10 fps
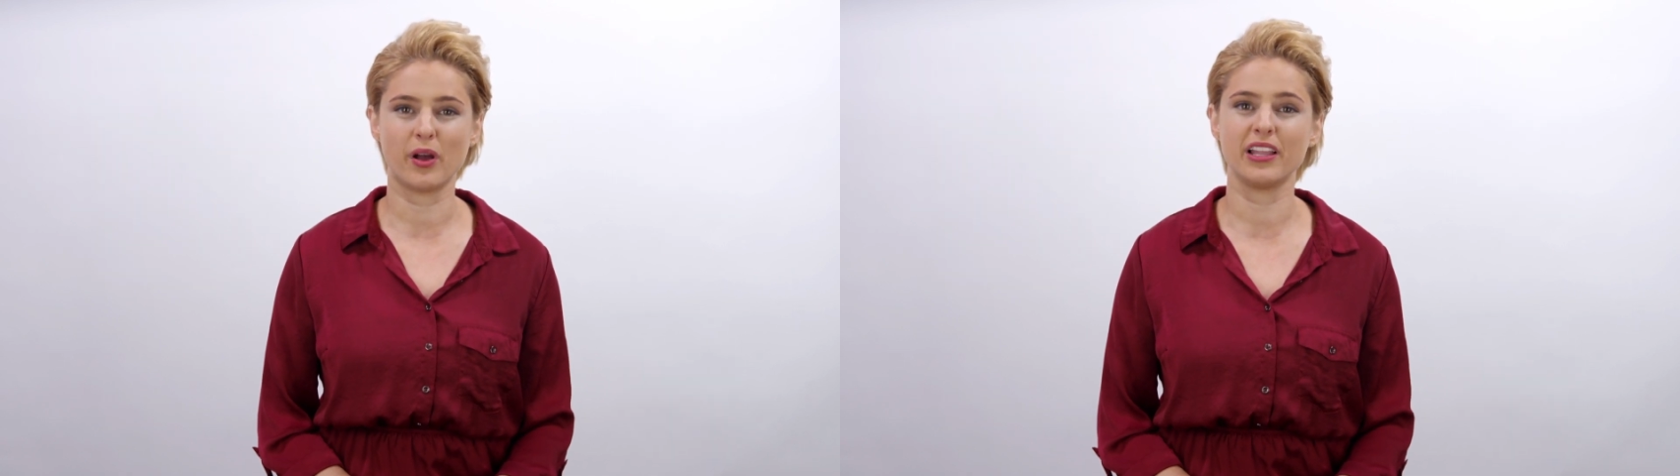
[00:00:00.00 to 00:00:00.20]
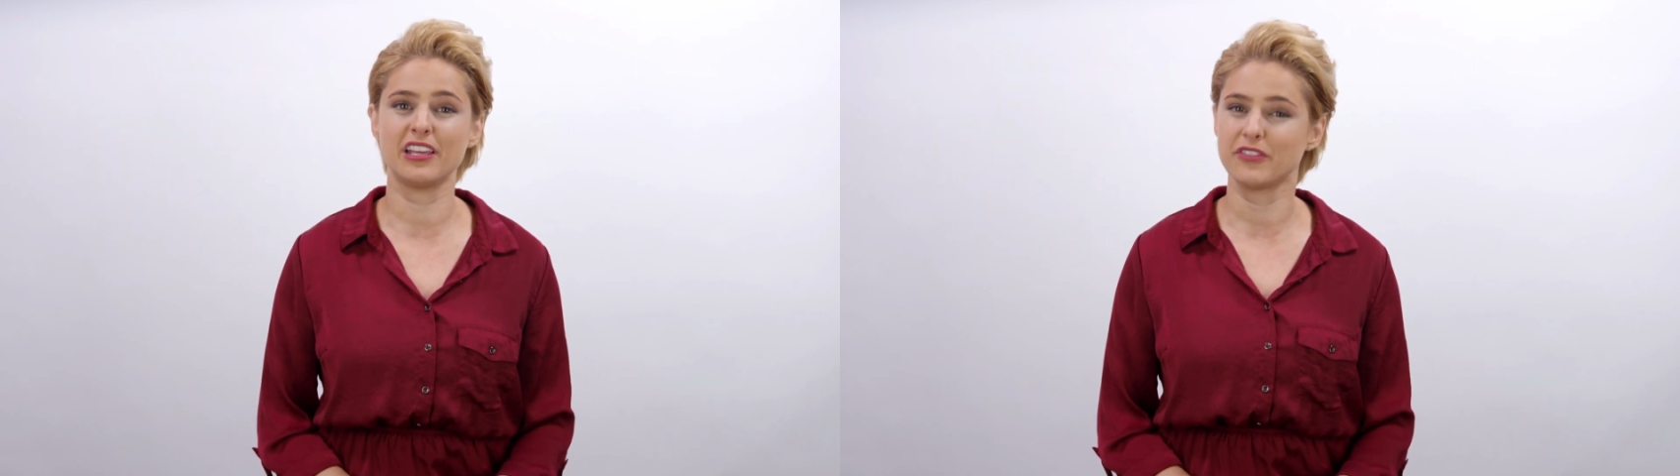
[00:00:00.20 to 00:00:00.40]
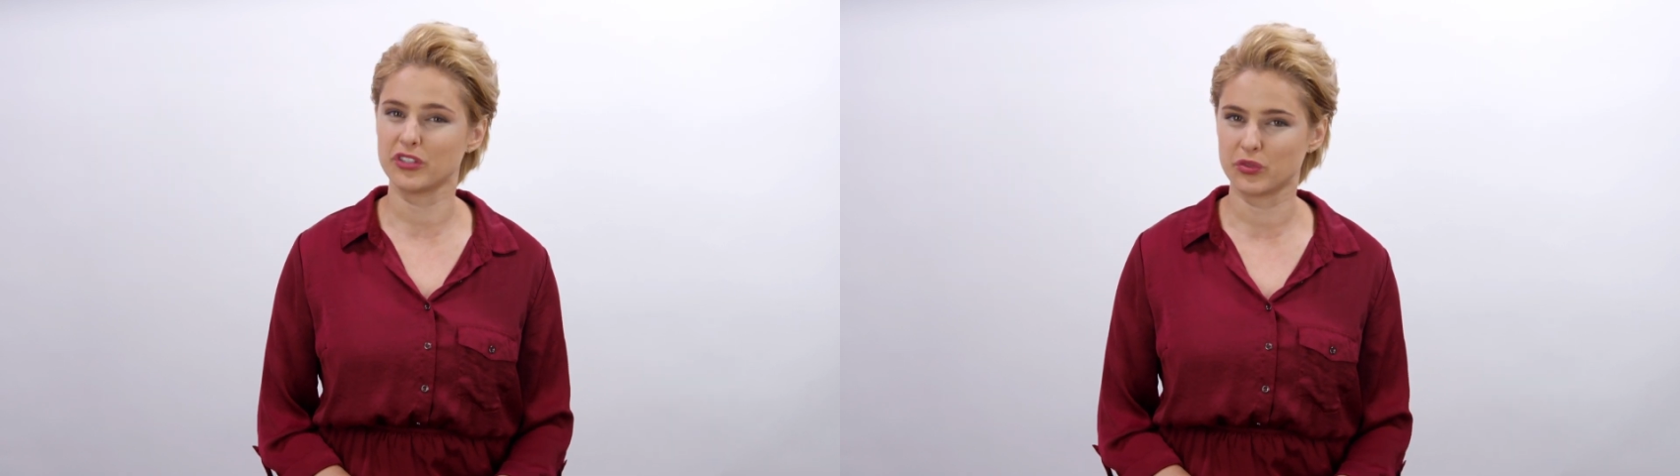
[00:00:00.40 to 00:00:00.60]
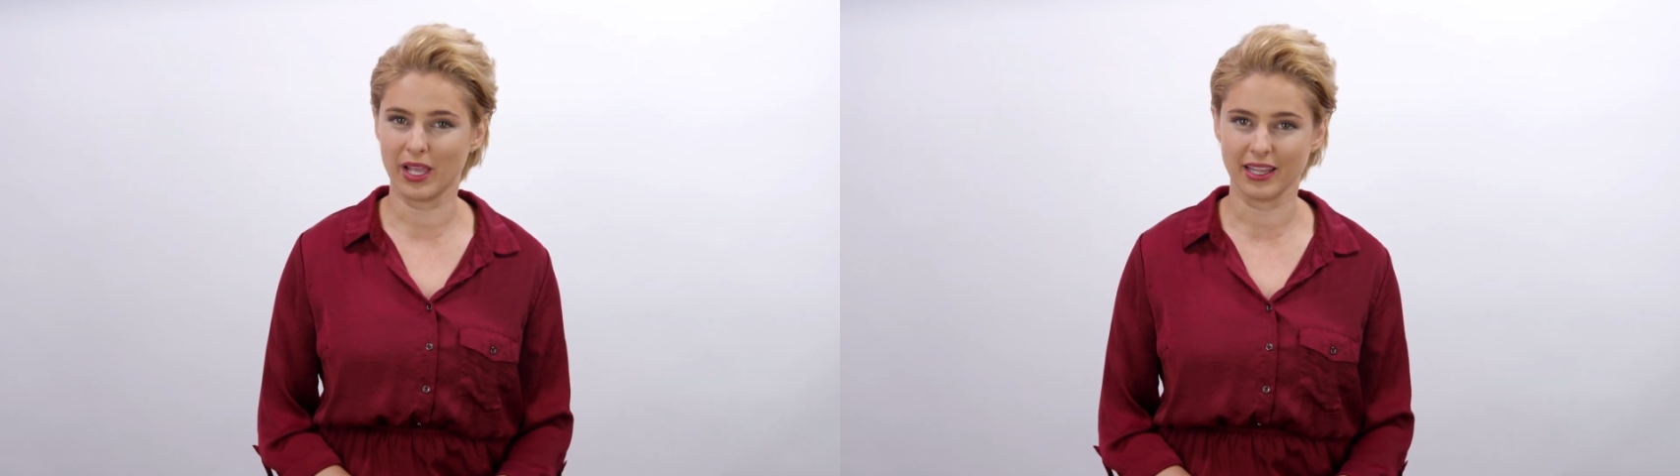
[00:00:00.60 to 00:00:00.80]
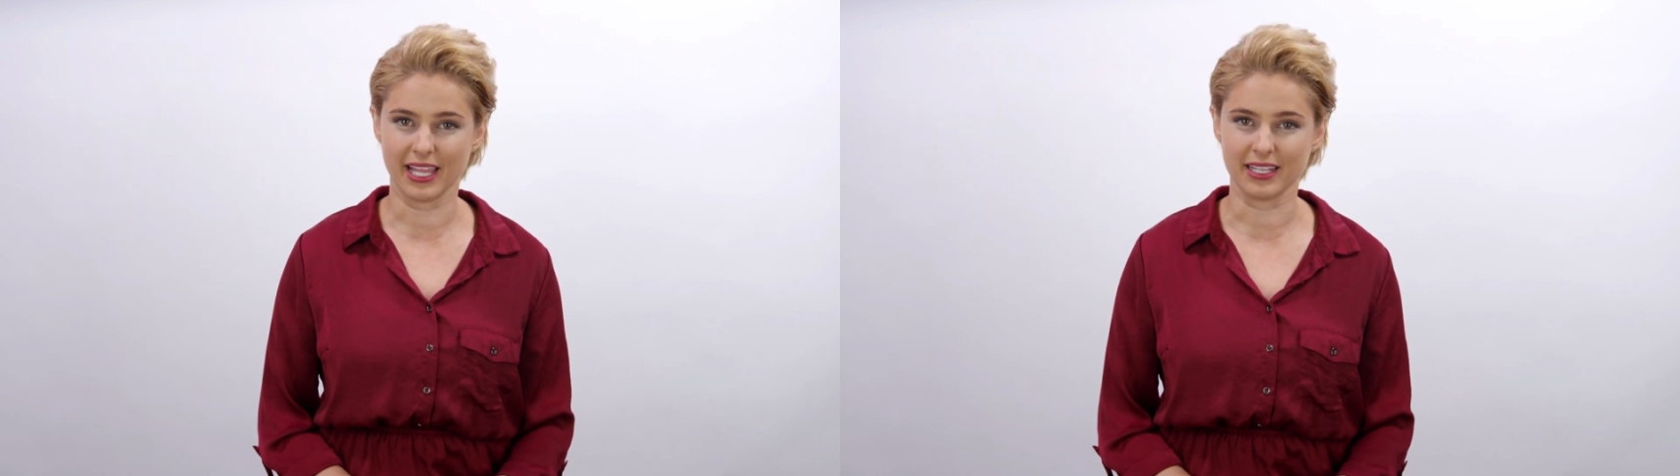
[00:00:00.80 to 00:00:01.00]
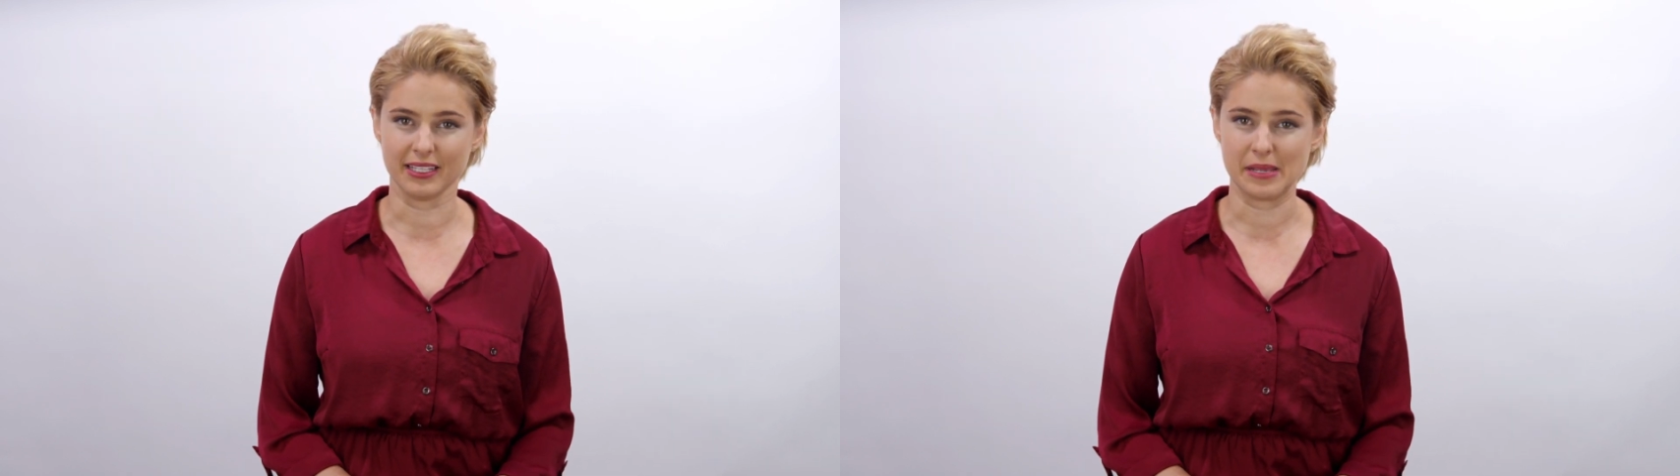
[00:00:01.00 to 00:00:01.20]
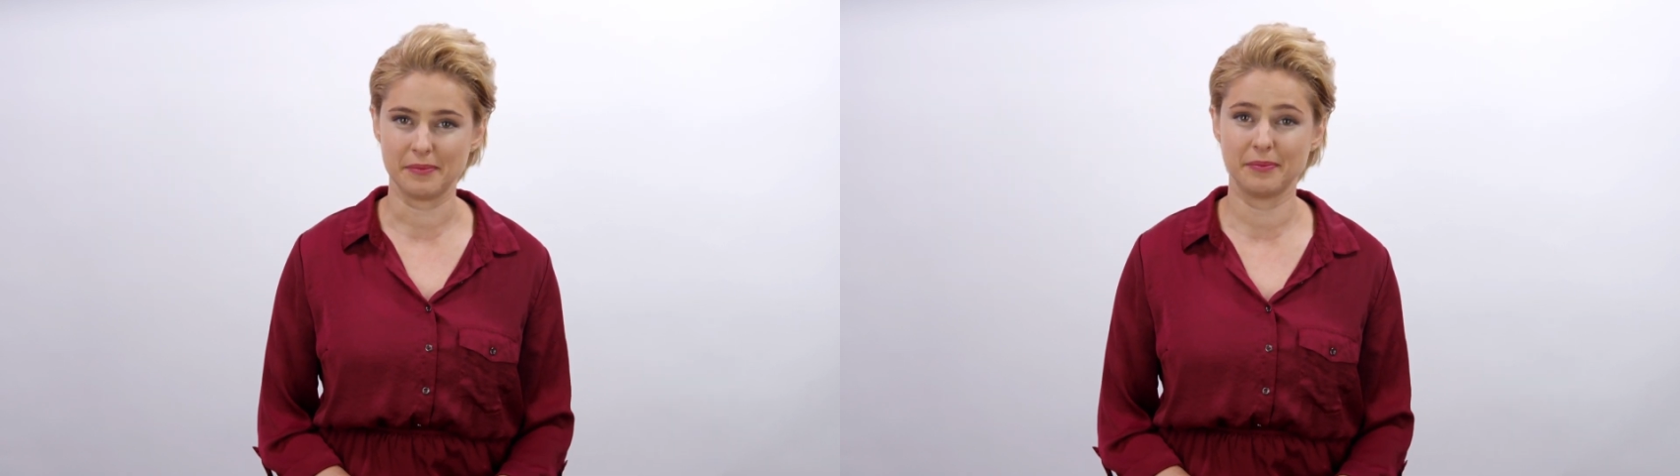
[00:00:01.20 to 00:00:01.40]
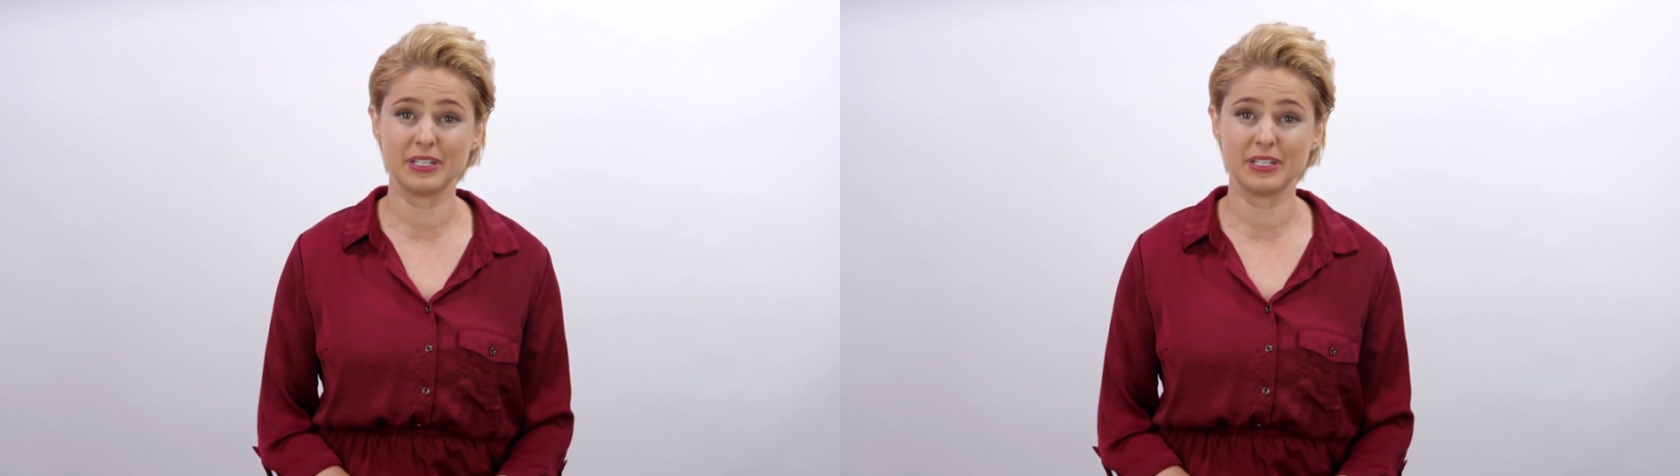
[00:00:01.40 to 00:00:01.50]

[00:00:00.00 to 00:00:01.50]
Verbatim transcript: well if you sweat lightly,